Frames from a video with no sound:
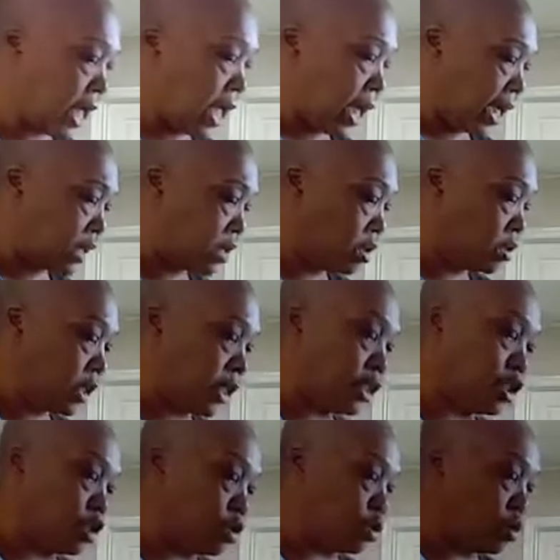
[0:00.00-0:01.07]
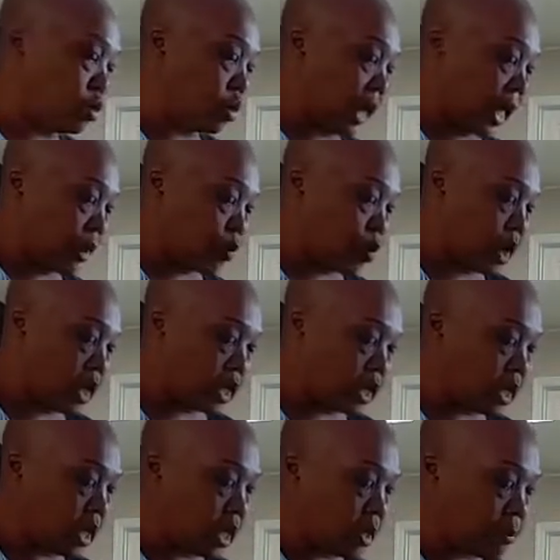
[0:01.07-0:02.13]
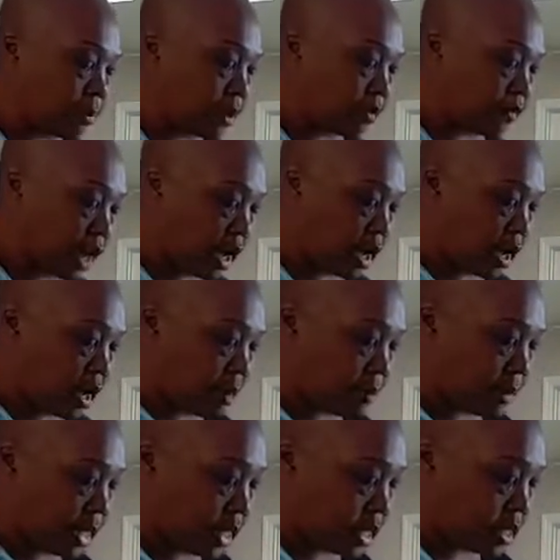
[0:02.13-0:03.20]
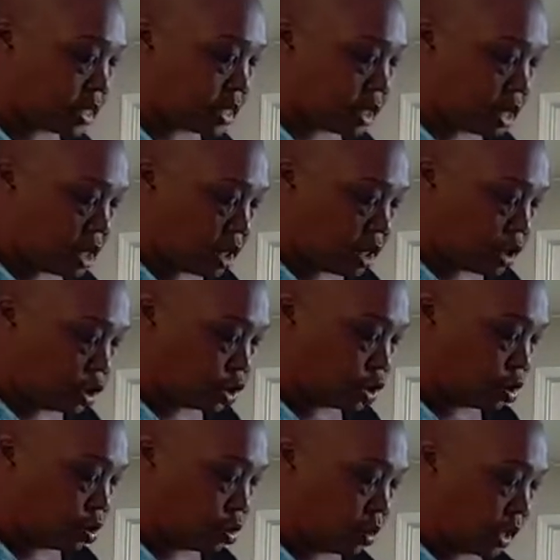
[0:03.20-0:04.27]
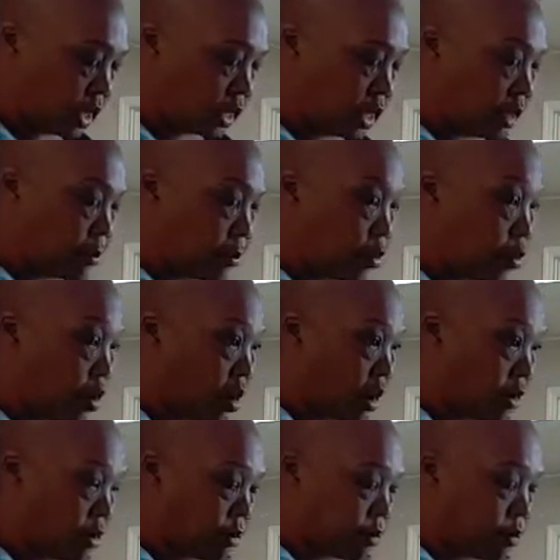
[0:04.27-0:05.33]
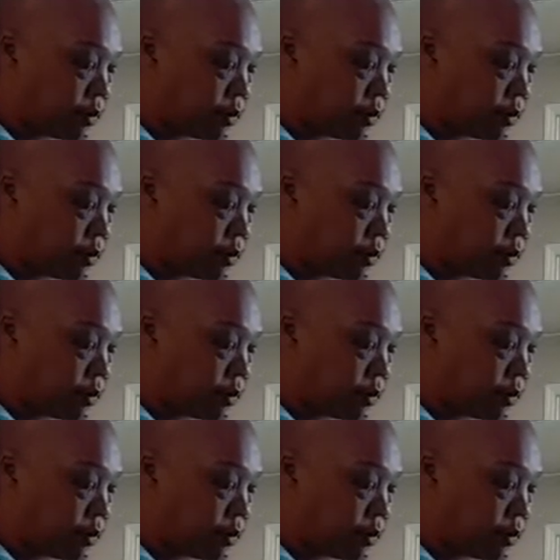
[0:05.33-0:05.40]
I usually do like 1 cup of almonds to a cup of water.